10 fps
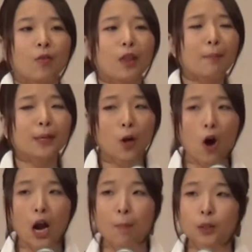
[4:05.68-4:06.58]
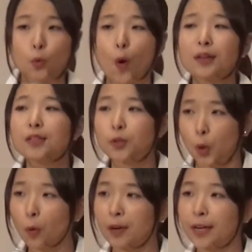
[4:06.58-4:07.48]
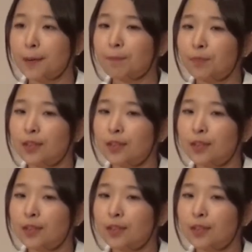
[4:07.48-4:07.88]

Let me talk about one story.